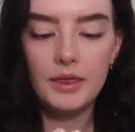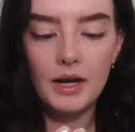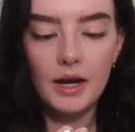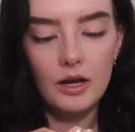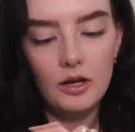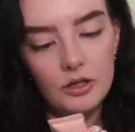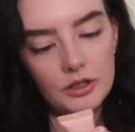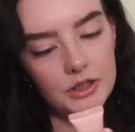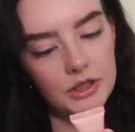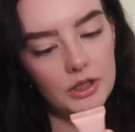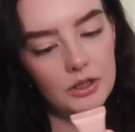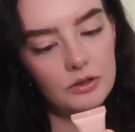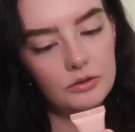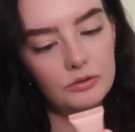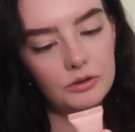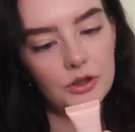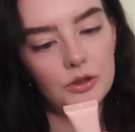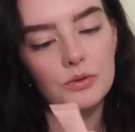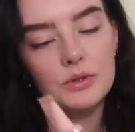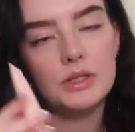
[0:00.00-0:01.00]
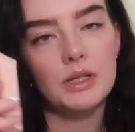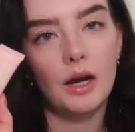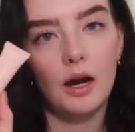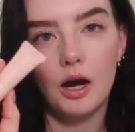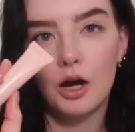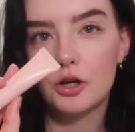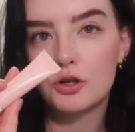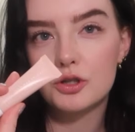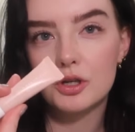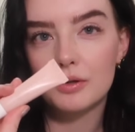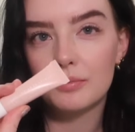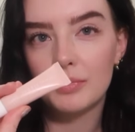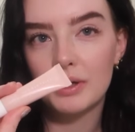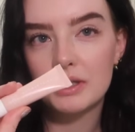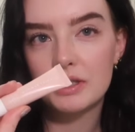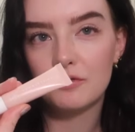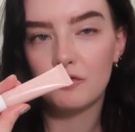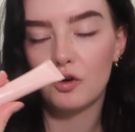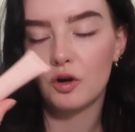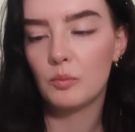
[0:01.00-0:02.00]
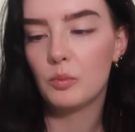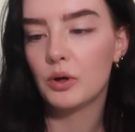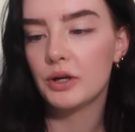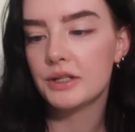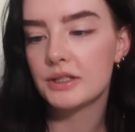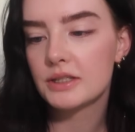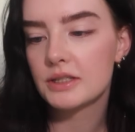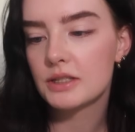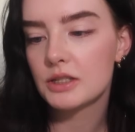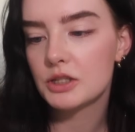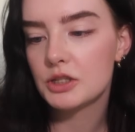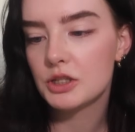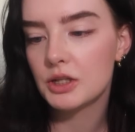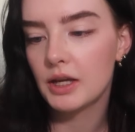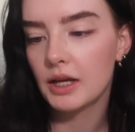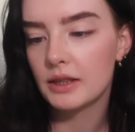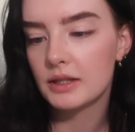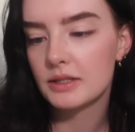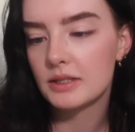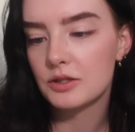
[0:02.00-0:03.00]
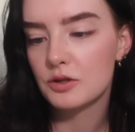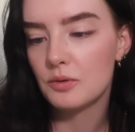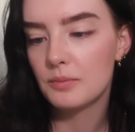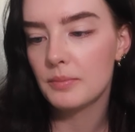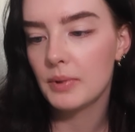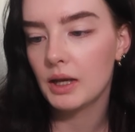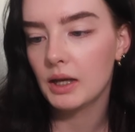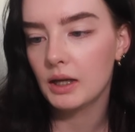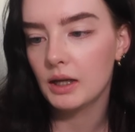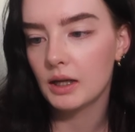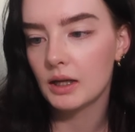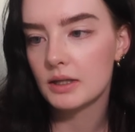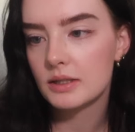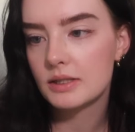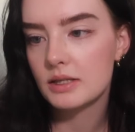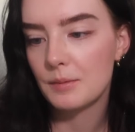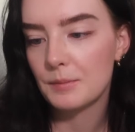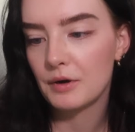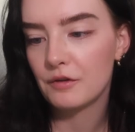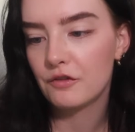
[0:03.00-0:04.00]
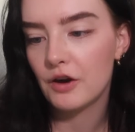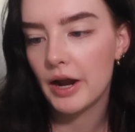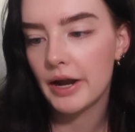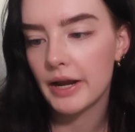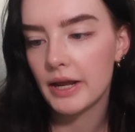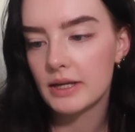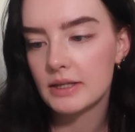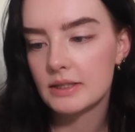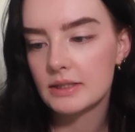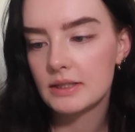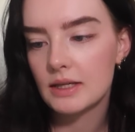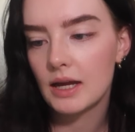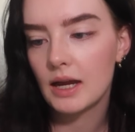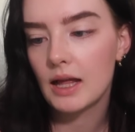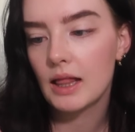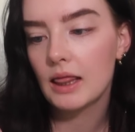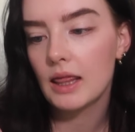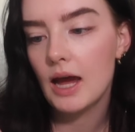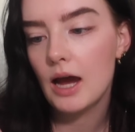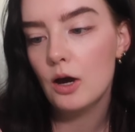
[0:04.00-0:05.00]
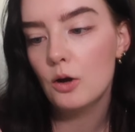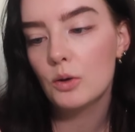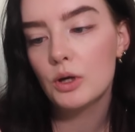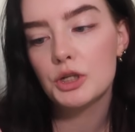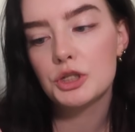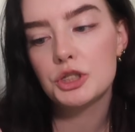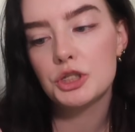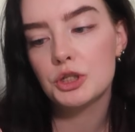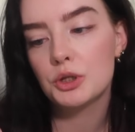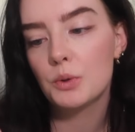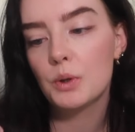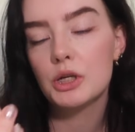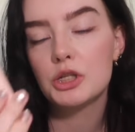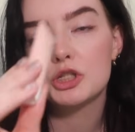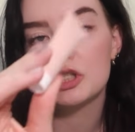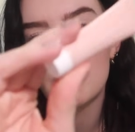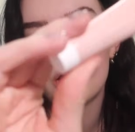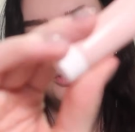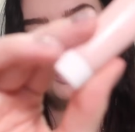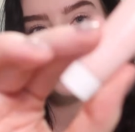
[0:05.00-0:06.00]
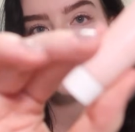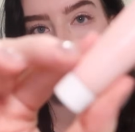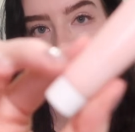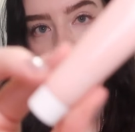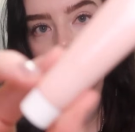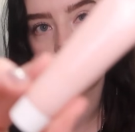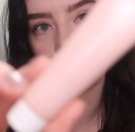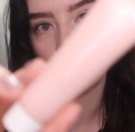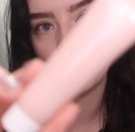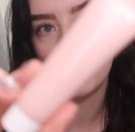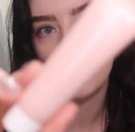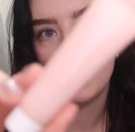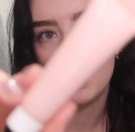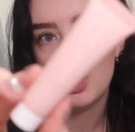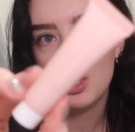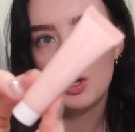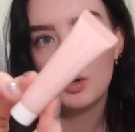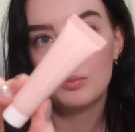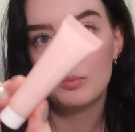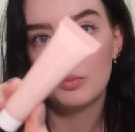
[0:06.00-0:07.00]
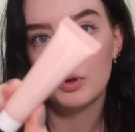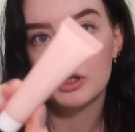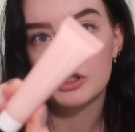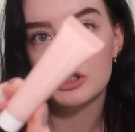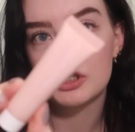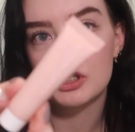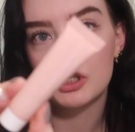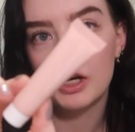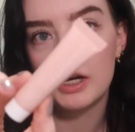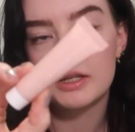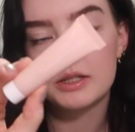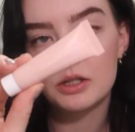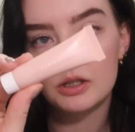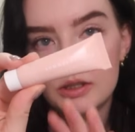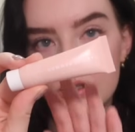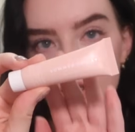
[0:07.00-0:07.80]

then I also used like 100 of my Sephora points to get this little mini Summer Fridays Cloud Dew Gel Cream Moisturizer